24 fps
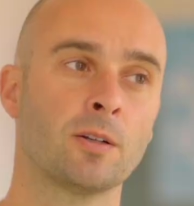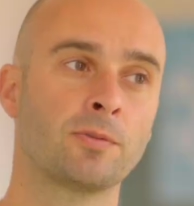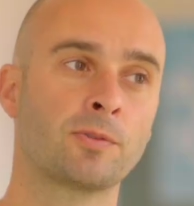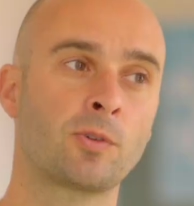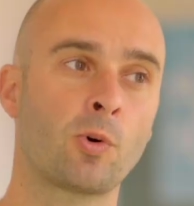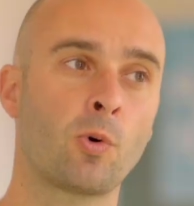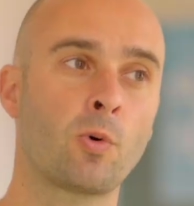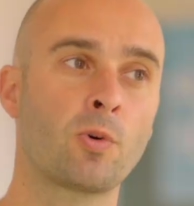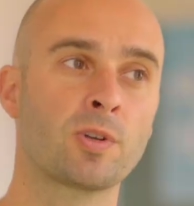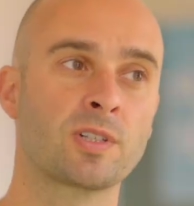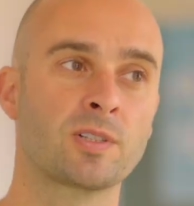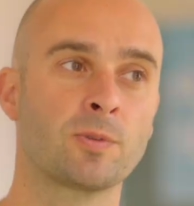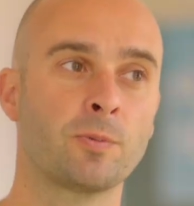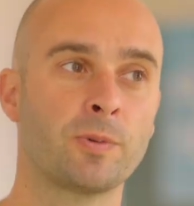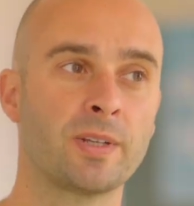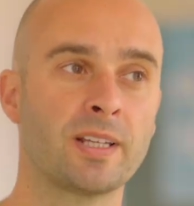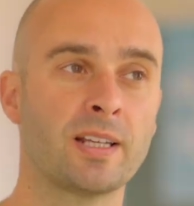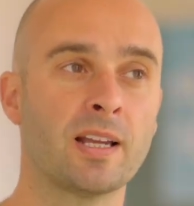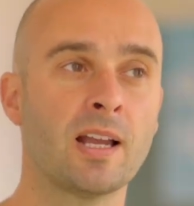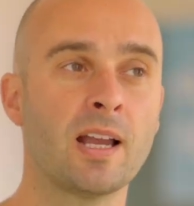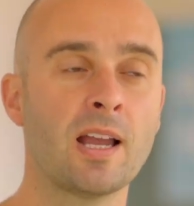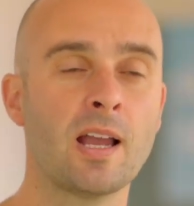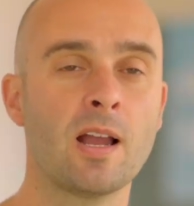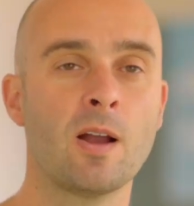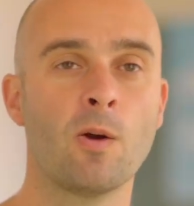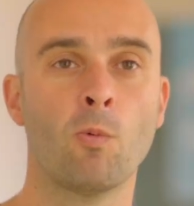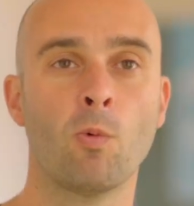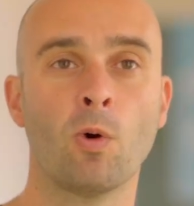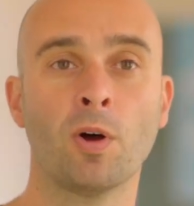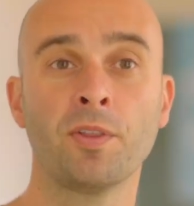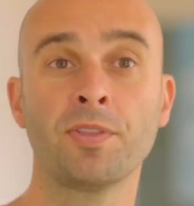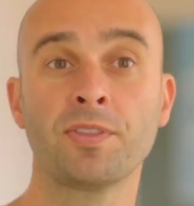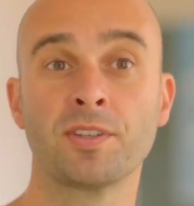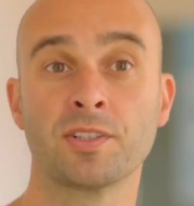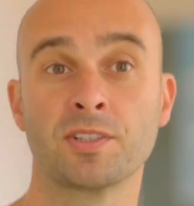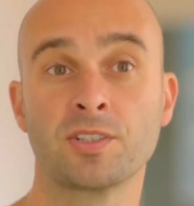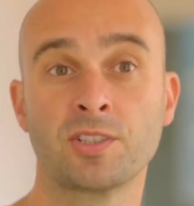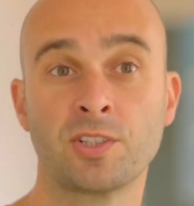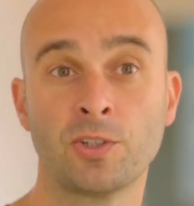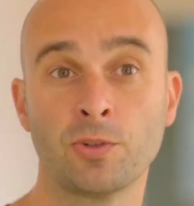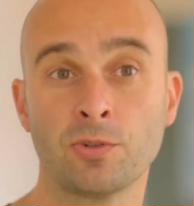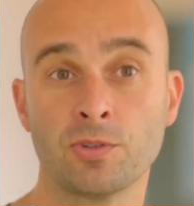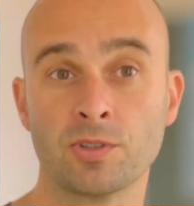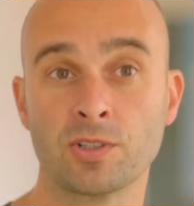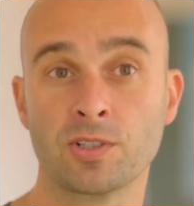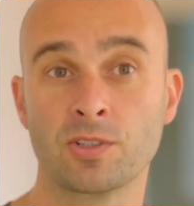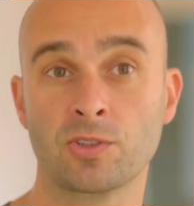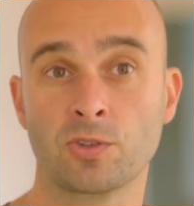Of course, we want the
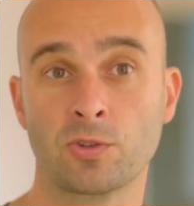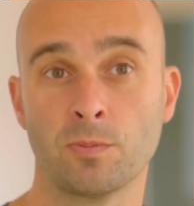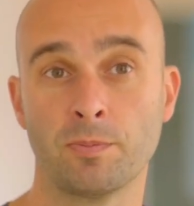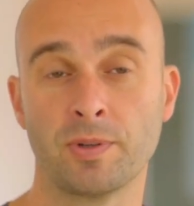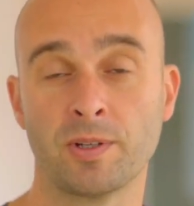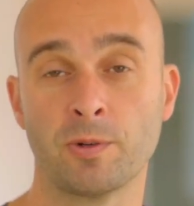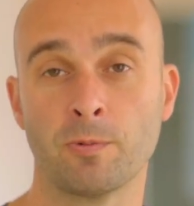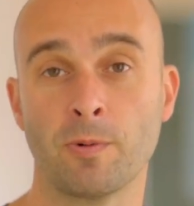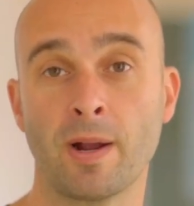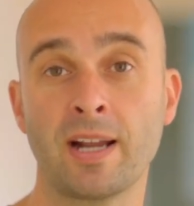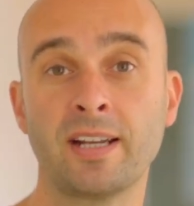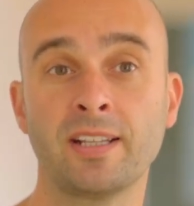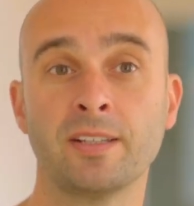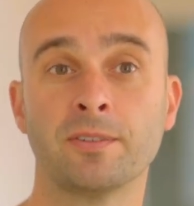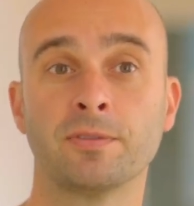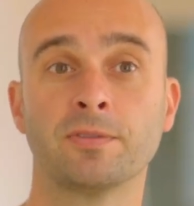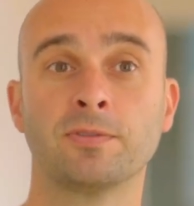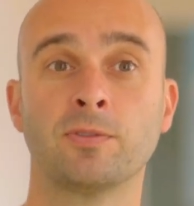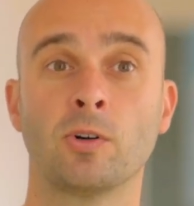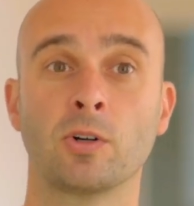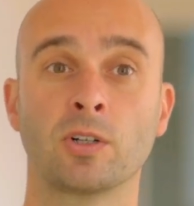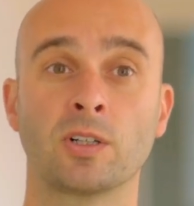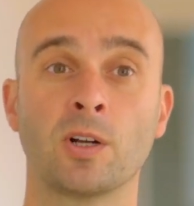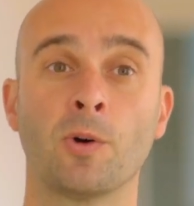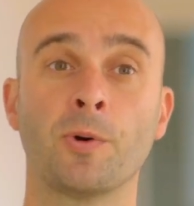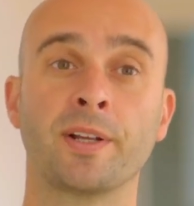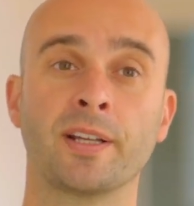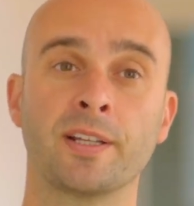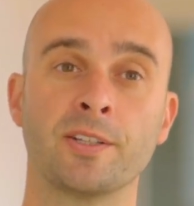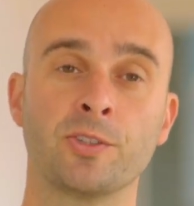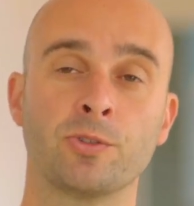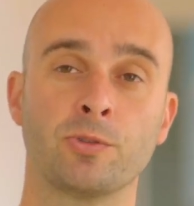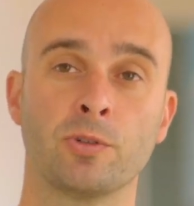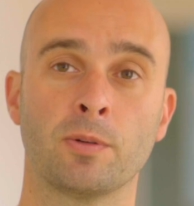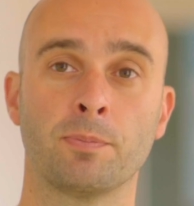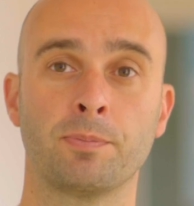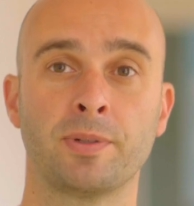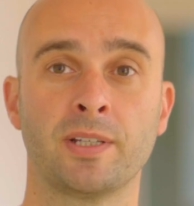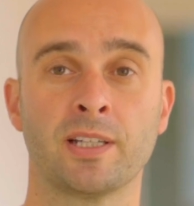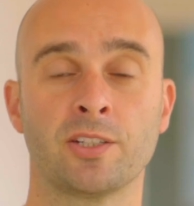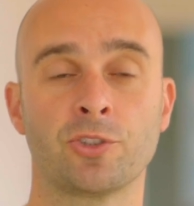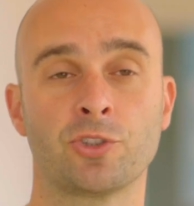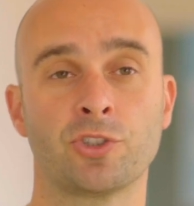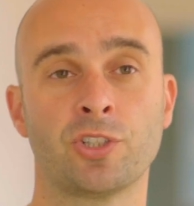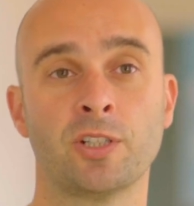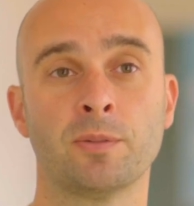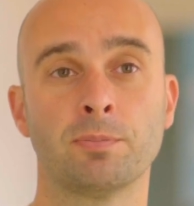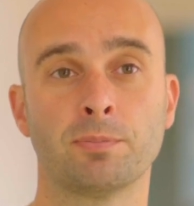students to be ready for going into a
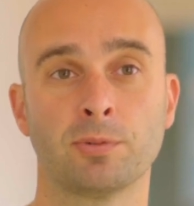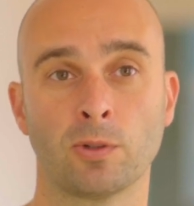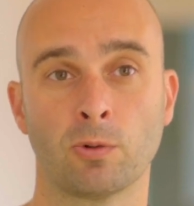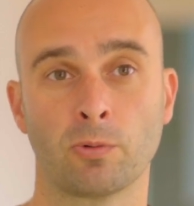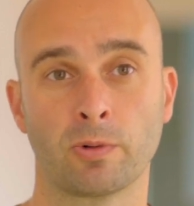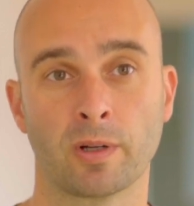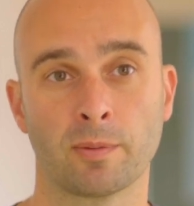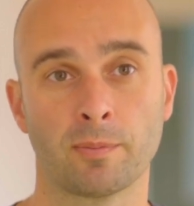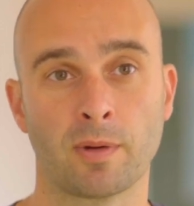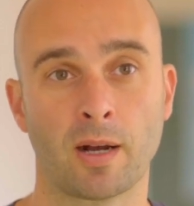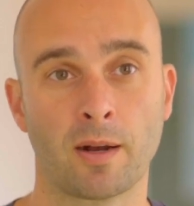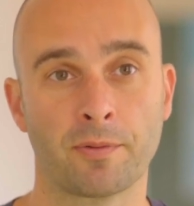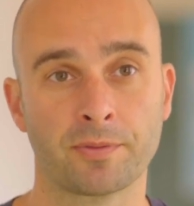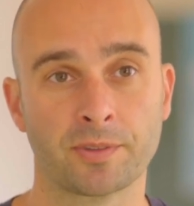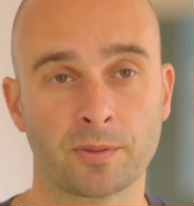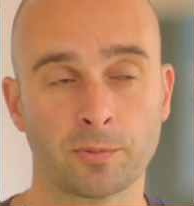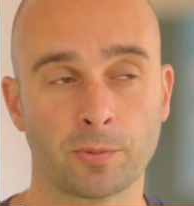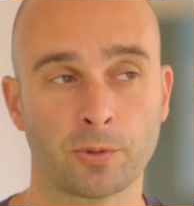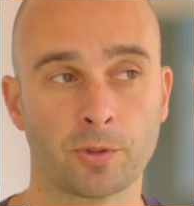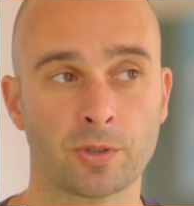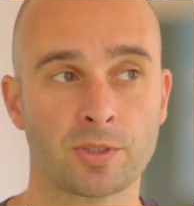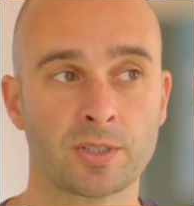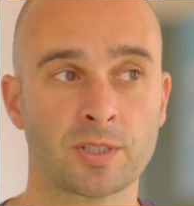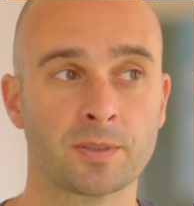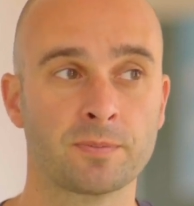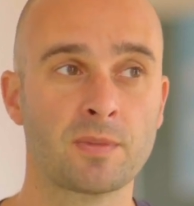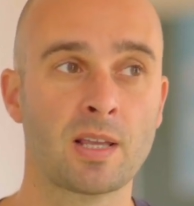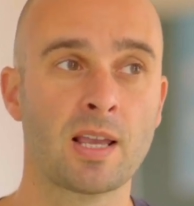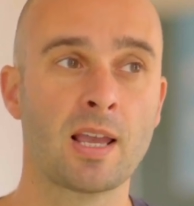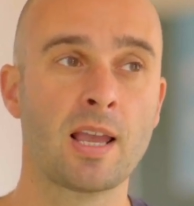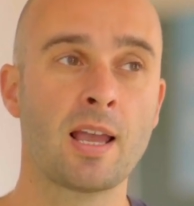PhD program afterwards.